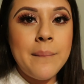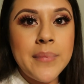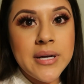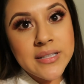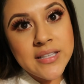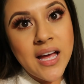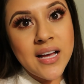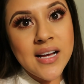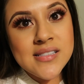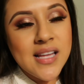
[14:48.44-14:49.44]
But yeah
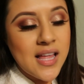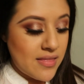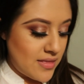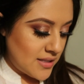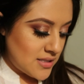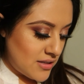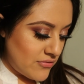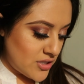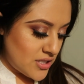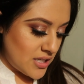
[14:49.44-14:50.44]
guys, that's
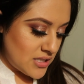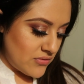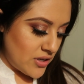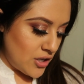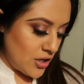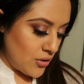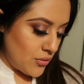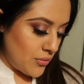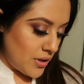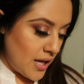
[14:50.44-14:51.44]
it for today's
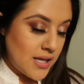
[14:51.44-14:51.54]
video.